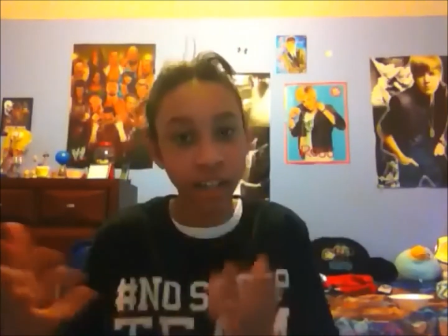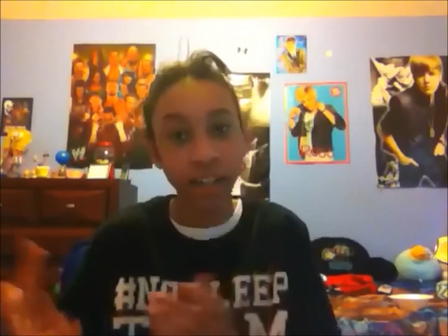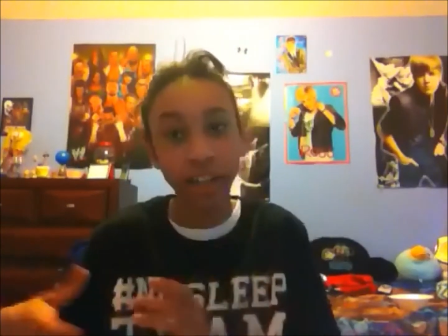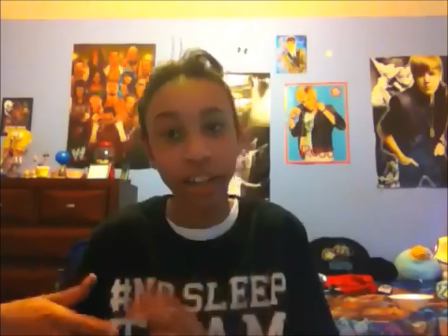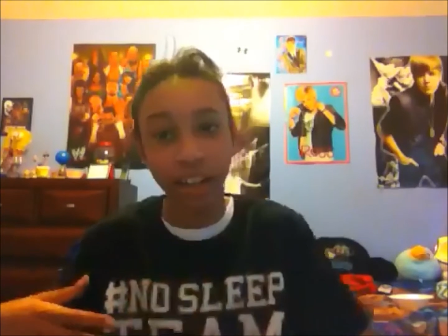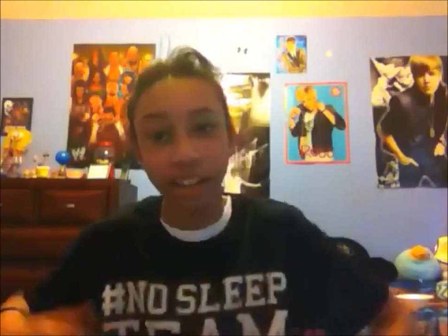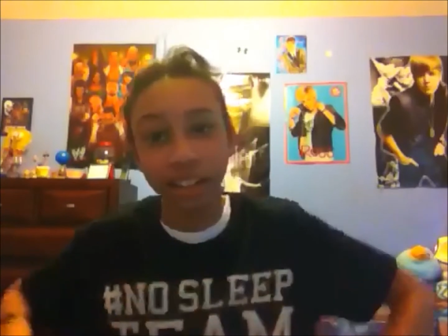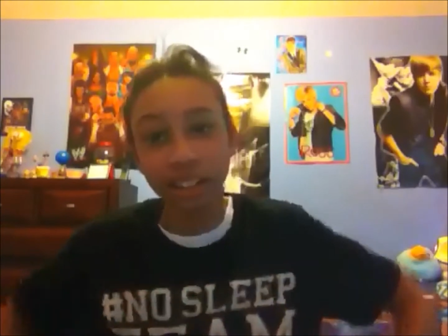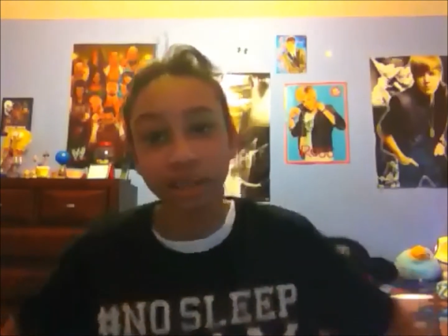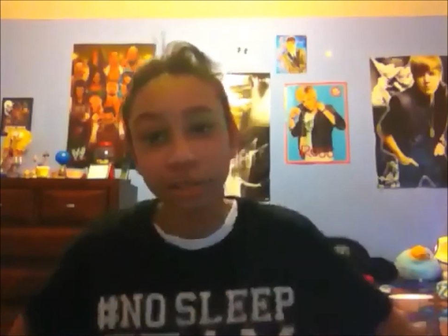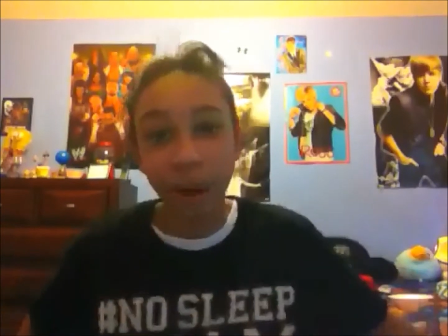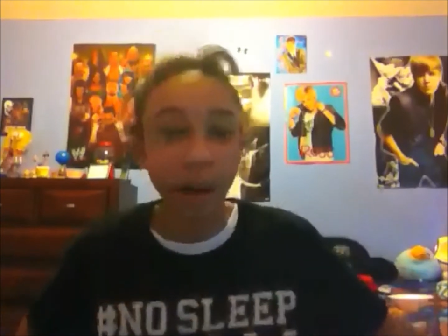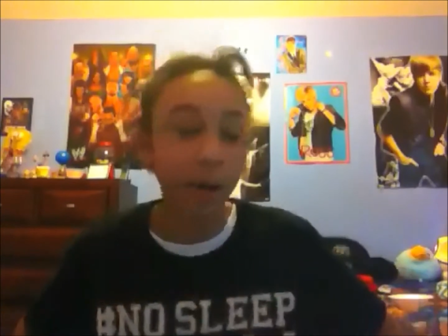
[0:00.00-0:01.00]
yeah, he
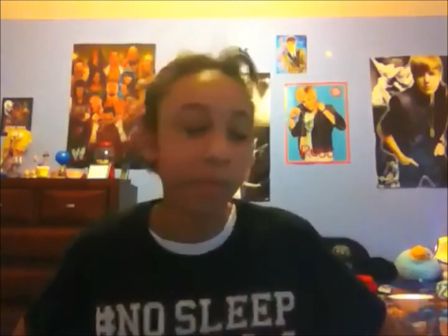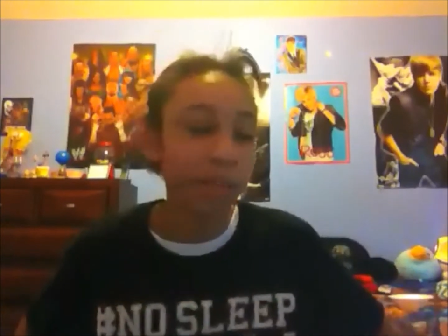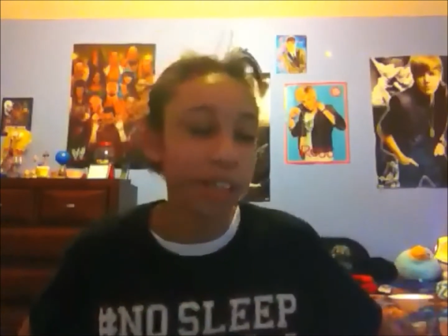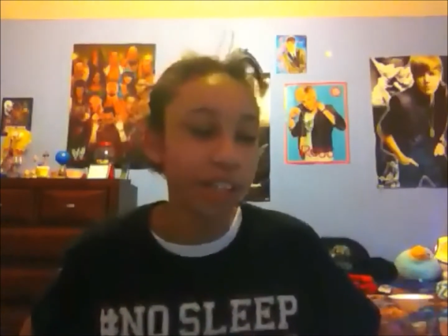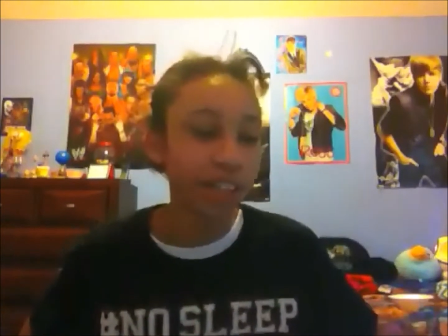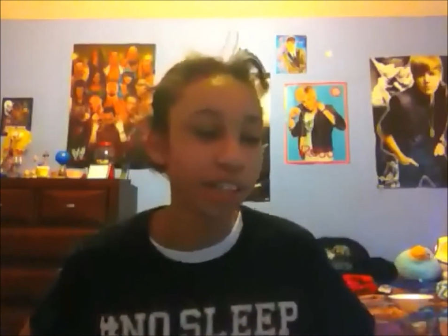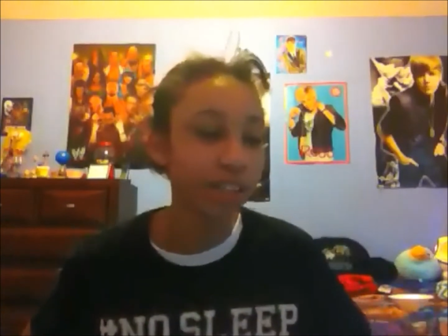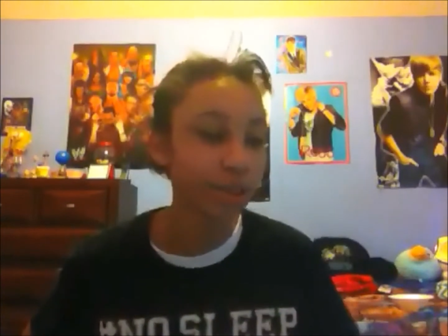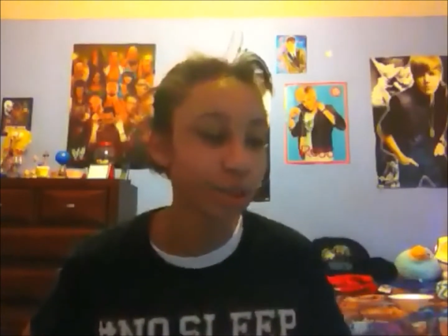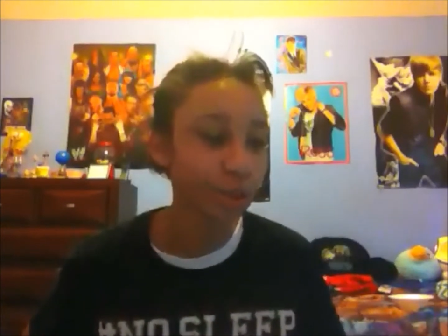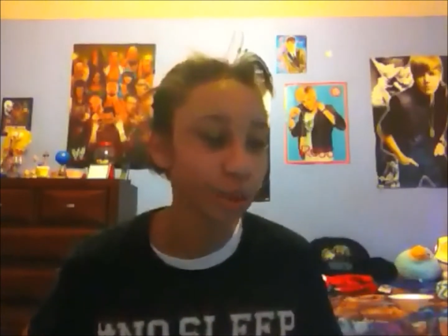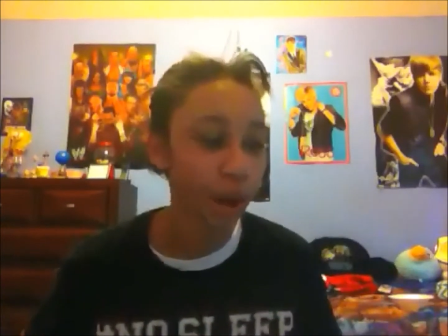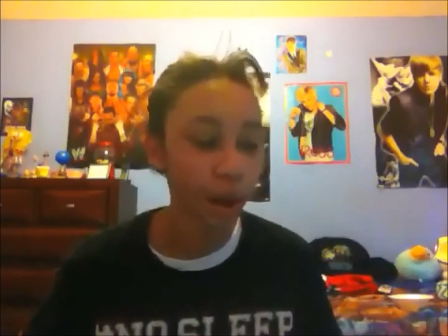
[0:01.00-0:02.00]
inspired me to
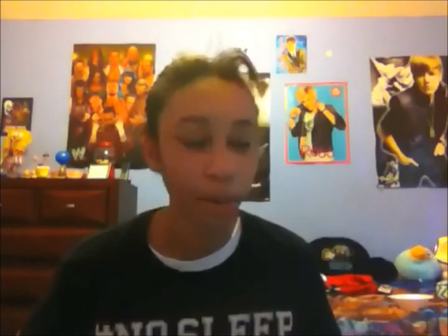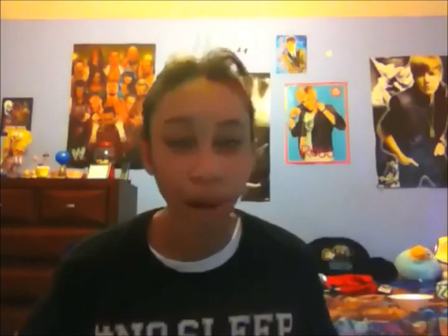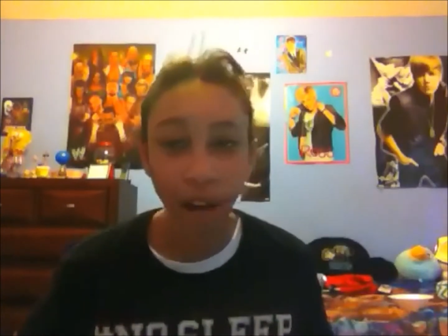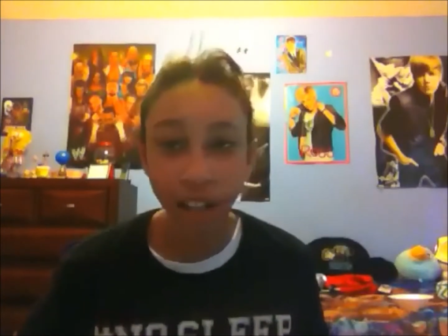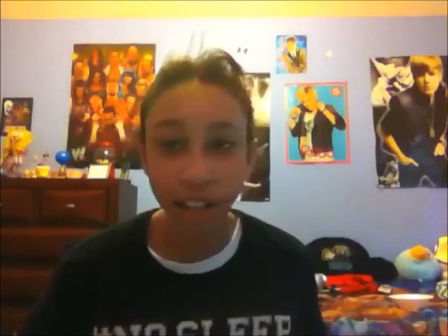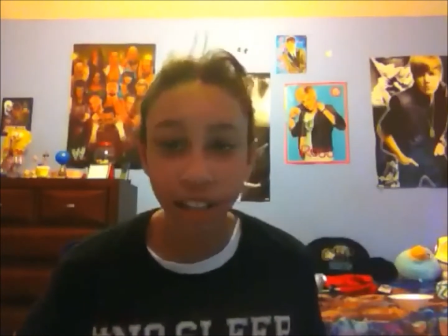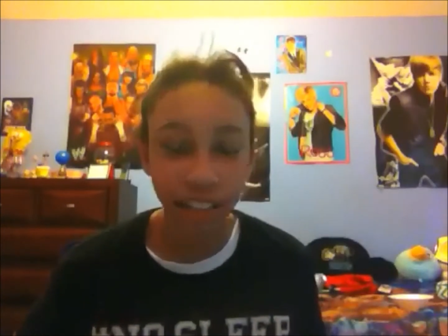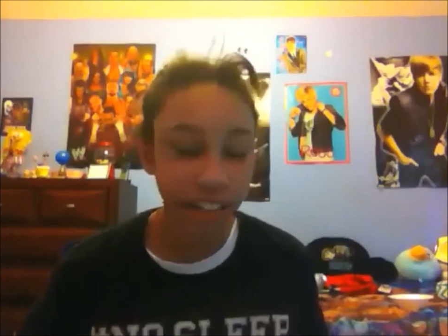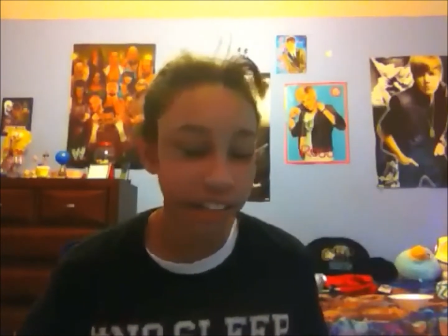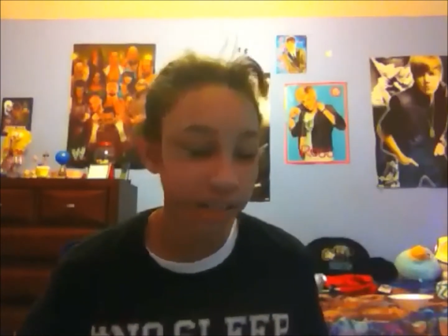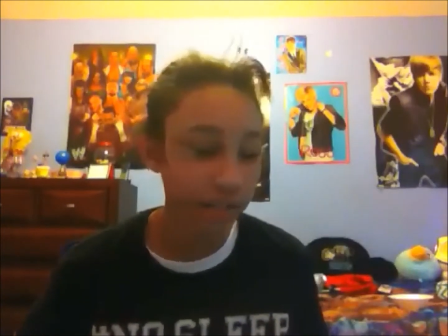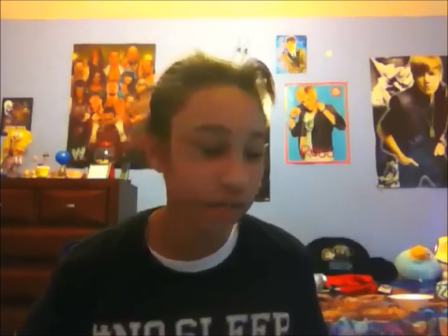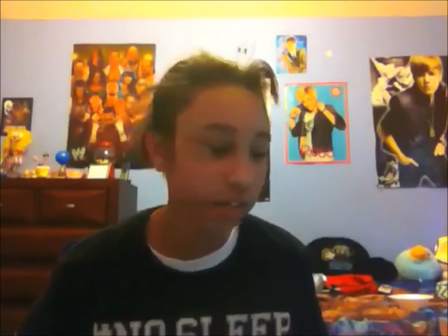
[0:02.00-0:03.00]
do
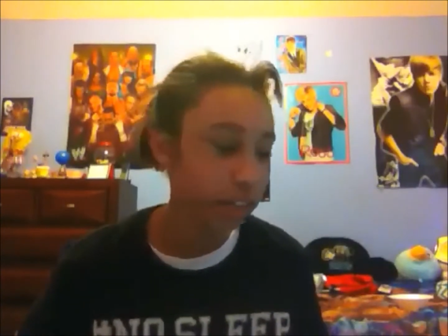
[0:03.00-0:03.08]
unboxing